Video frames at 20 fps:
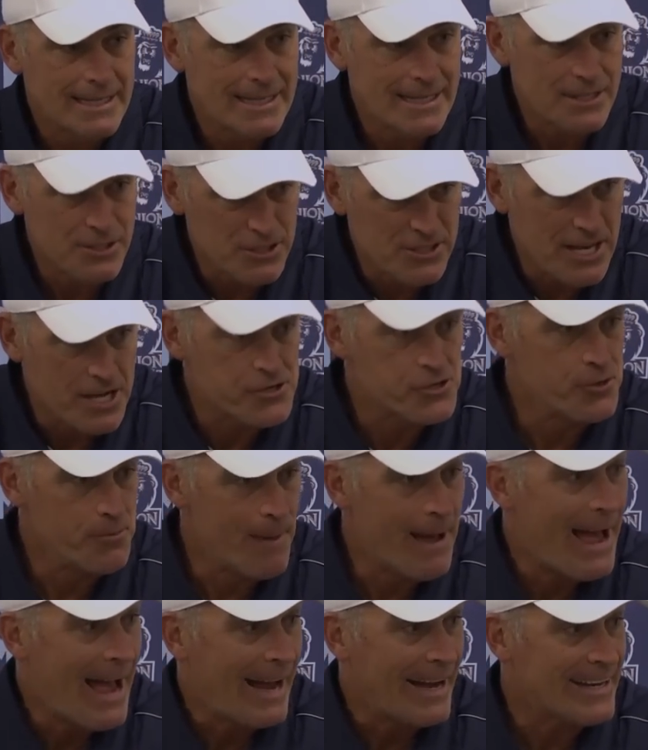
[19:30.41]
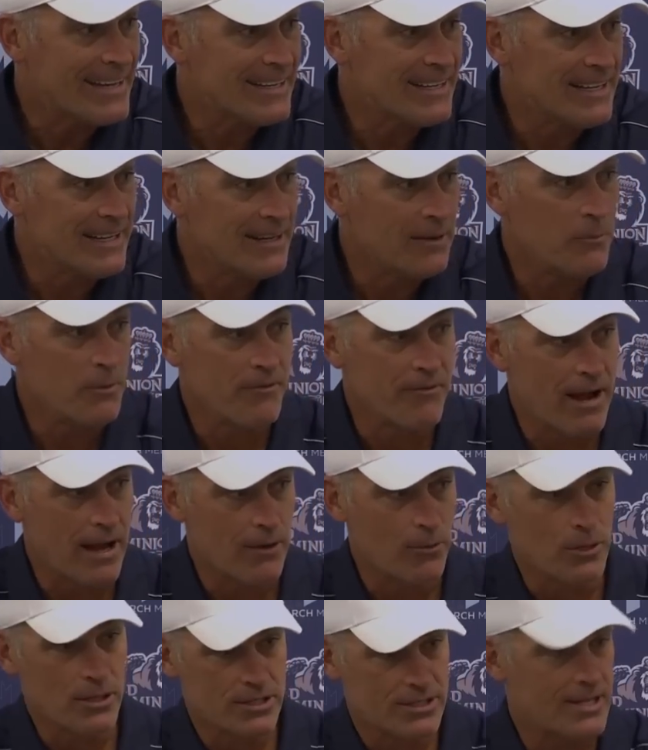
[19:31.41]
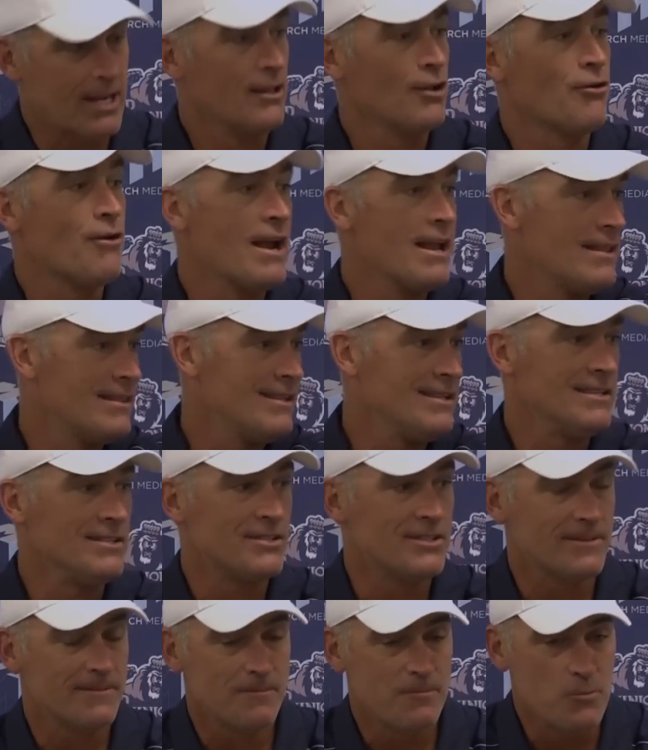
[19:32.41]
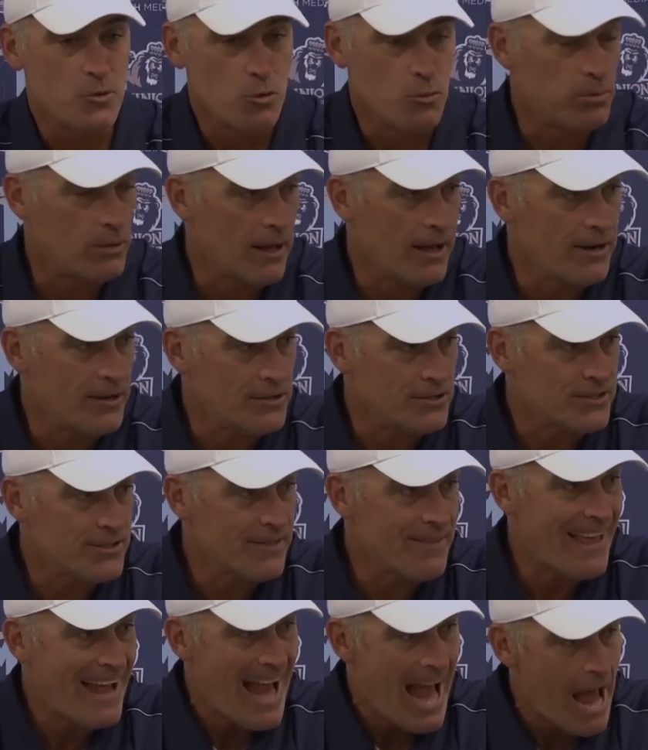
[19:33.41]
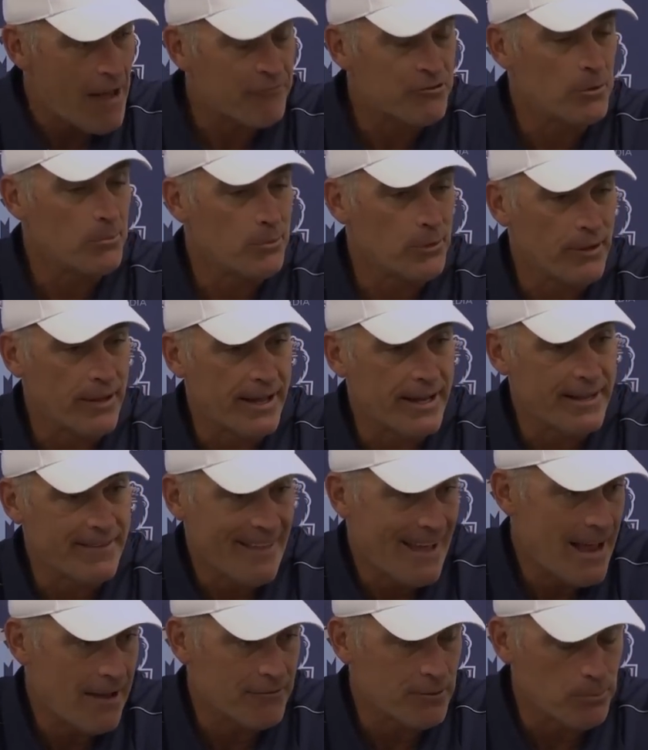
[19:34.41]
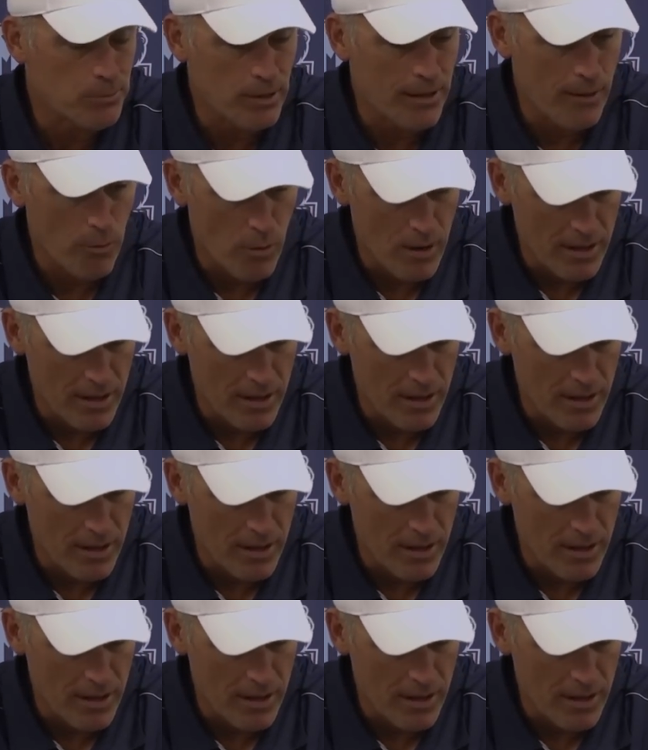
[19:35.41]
it sets you back. And then we've got to accelerate these new players. They have to play, and they have to play